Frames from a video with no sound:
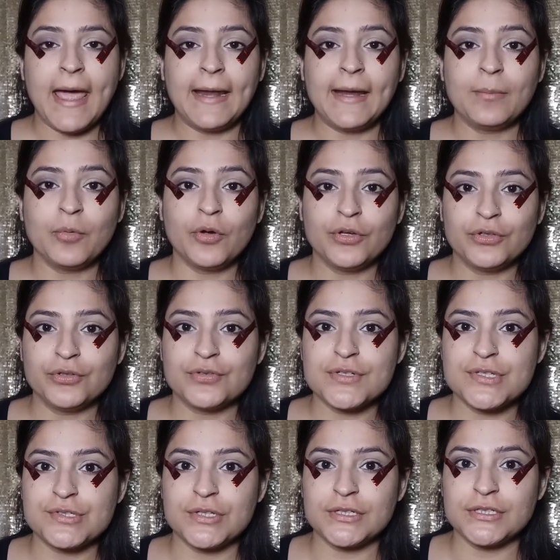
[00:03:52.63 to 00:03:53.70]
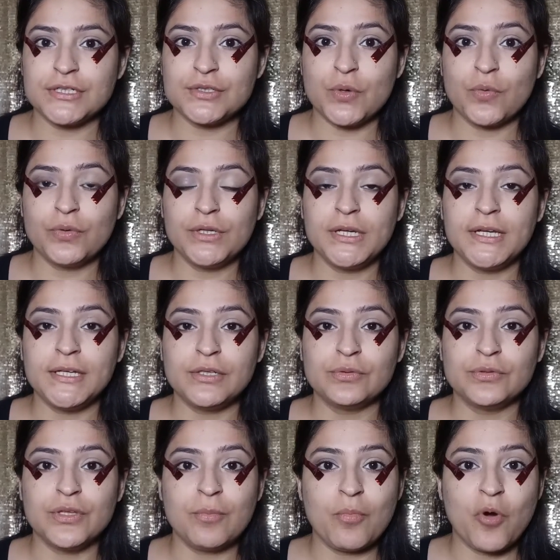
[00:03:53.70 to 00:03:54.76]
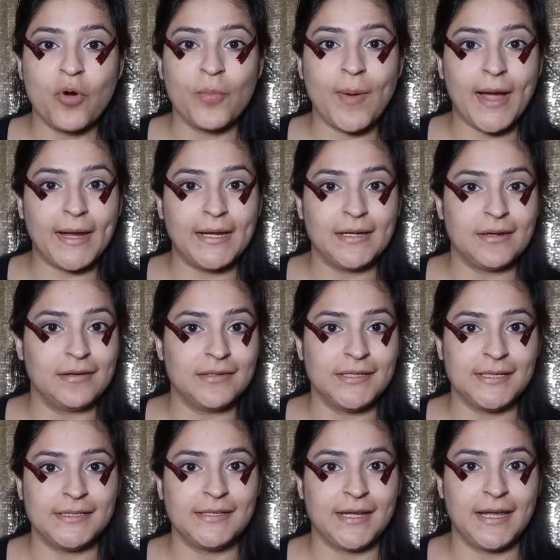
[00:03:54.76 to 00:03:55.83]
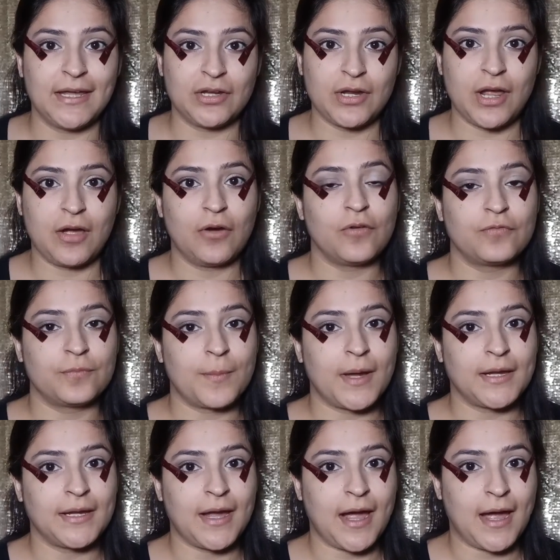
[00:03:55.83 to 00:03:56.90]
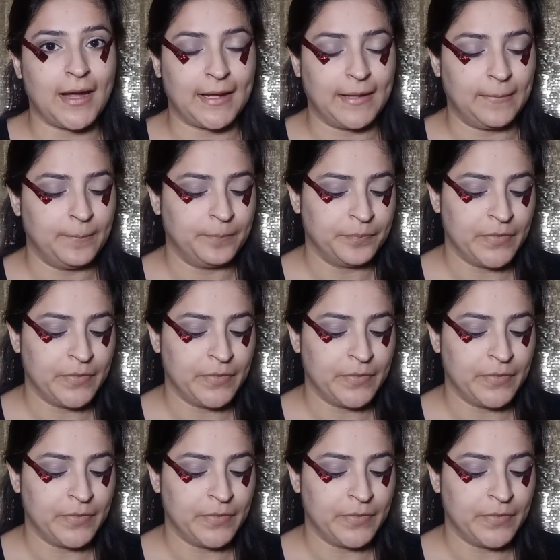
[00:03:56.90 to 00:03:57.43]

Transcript: and I'm going to restrict it only to the mobile lid area of my eye.